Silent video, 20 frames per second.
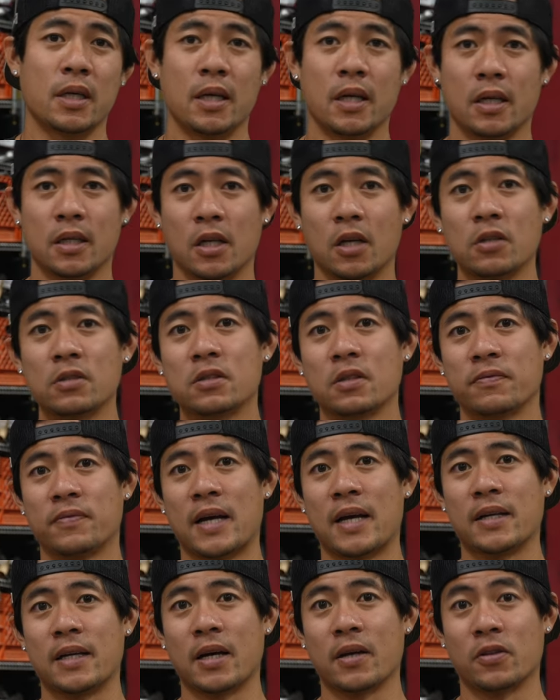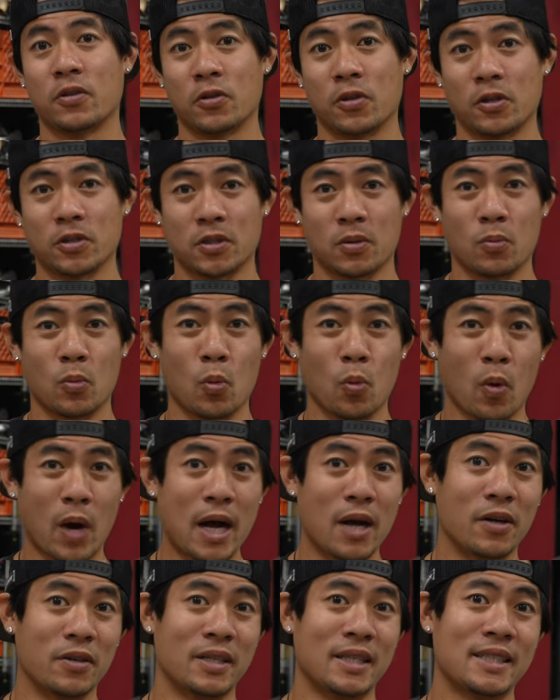and I also found out there are some
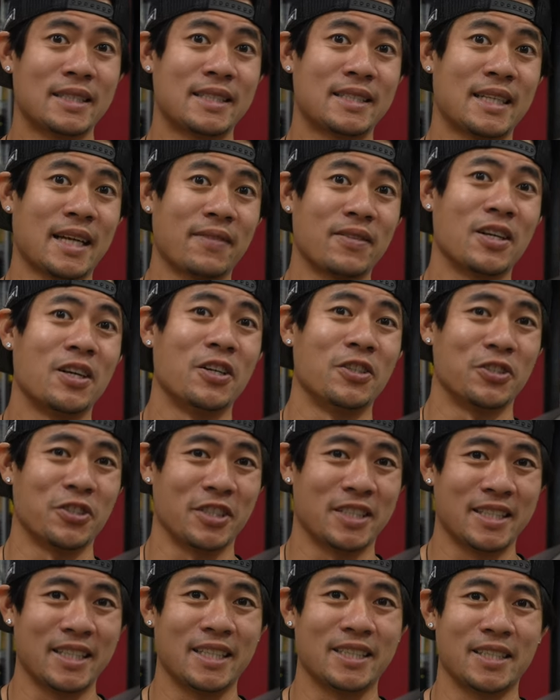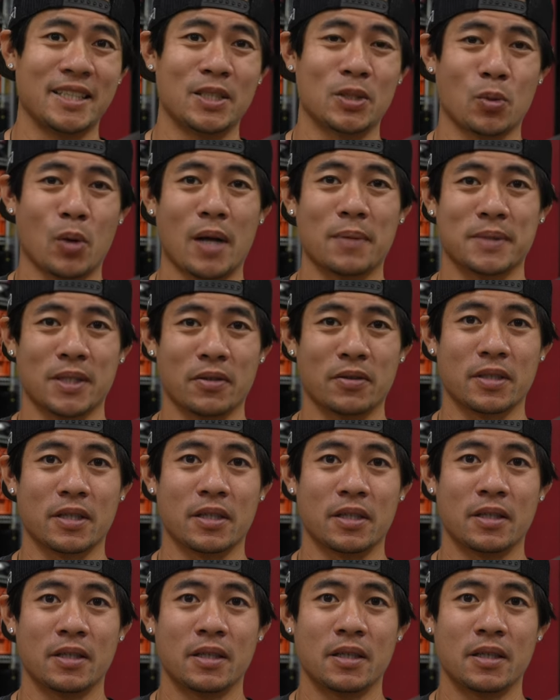wild 700cc swaps out there.